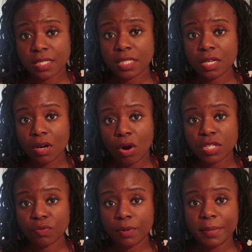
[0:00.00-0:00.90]
there are
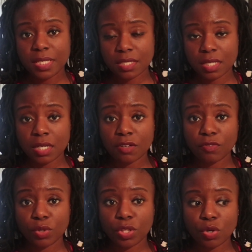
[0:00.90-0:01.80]
some remedies in here
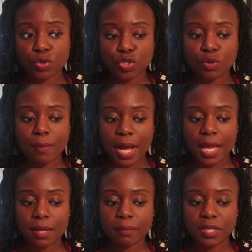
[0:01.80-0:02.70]
for those who
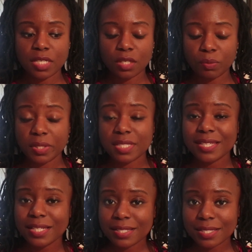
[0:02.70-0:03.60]
might be dealing with
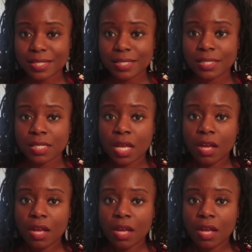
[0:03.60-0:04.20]
sicknesses,